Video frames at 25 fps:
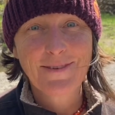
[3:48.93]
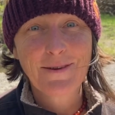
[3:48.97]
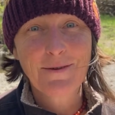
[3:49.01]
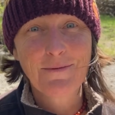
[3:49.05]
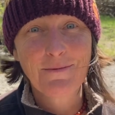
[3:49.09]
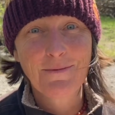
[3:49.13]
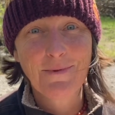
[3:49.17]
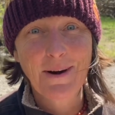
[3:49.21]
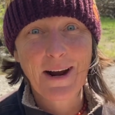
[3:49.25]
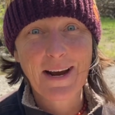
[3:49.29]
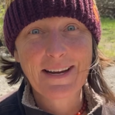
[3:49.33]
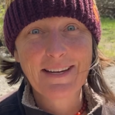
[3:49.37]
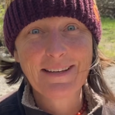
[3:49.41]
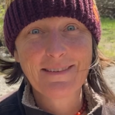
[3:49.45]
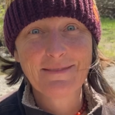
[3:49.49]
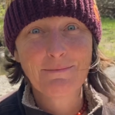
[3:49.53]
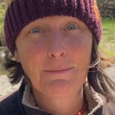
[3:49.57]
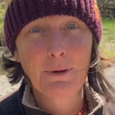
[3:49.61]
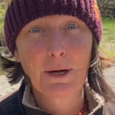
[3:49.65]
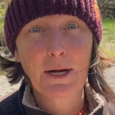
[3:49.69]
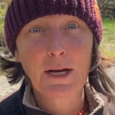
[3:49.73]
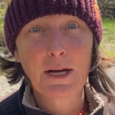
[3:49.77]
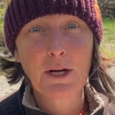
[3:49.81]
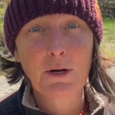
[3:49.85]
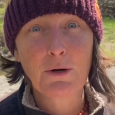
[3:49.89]
Right?
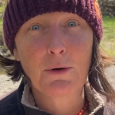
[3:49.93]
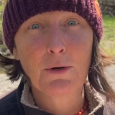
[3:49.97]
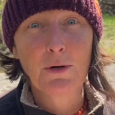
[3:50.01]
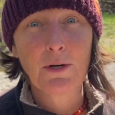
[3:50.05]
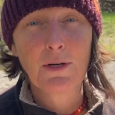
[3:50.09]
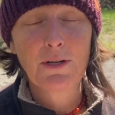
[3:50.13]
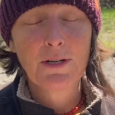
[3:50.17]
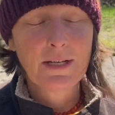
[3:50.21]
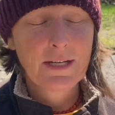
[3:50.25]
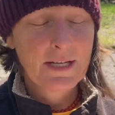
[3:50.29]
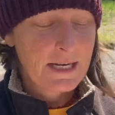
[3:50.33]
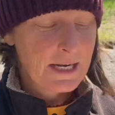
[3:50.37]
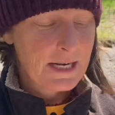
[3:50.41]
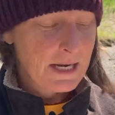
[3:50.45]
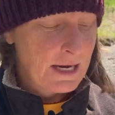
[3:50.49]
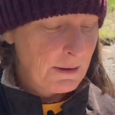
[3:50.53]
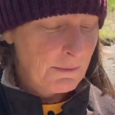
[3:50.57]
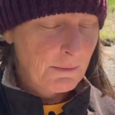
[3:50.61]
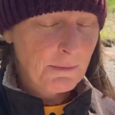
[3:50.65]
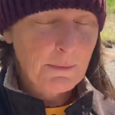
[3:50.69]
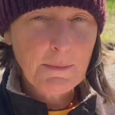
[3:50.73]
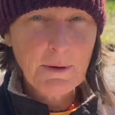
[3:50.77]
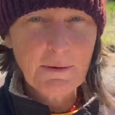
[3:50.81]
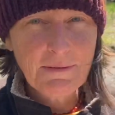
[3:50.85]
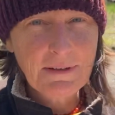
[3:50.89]
Pretty cool.
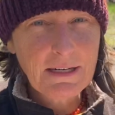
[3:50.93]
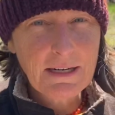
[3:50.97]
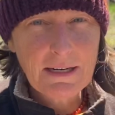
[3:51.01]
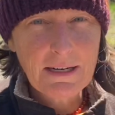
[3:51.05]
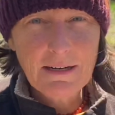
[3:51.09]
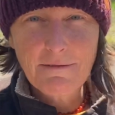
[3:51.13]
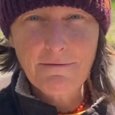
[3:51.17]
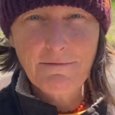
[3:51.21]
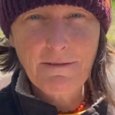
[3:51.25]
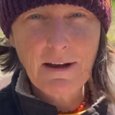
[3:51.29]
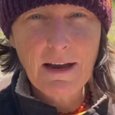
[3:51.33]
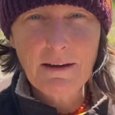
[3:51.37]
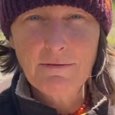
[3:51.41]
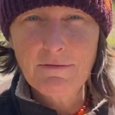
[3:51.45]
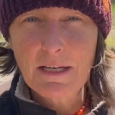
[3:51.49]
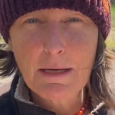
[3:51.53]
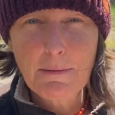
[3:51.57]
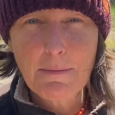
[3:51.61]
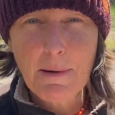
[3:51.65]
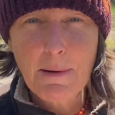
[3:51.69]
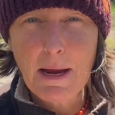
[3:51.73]
We're moving into 5D,